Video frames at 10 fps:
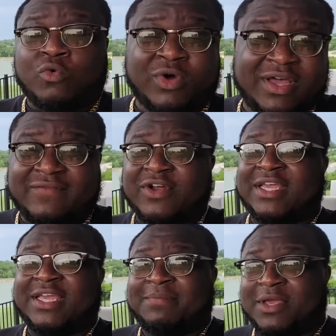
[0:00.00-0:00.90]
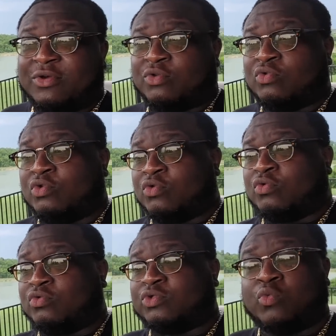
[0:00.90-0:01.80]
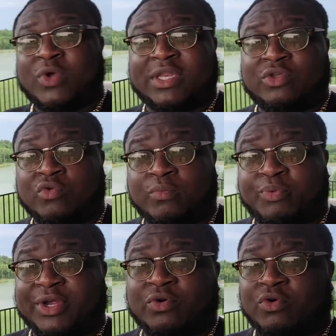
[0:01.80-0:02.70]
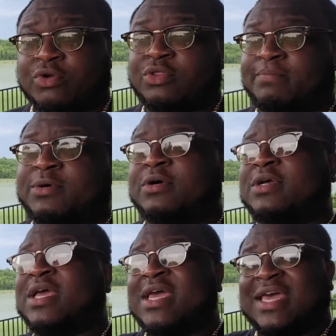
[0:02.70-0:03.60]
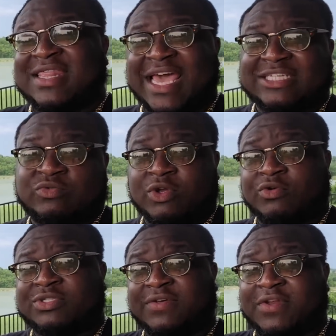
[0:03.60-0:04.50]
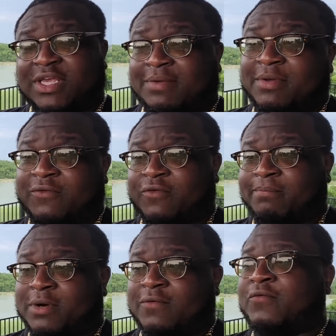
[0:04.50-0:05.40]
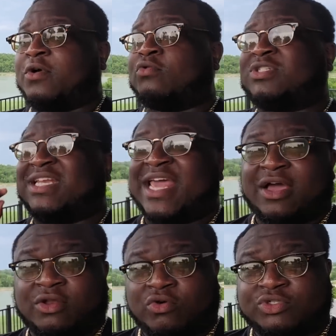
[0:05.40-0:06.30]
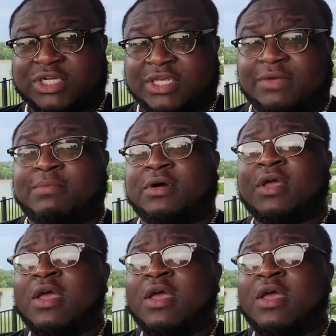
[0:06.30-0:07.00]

Whatever email you used when you pre-ordered the book, that's where you received the email from BookFunnel to download your ebook.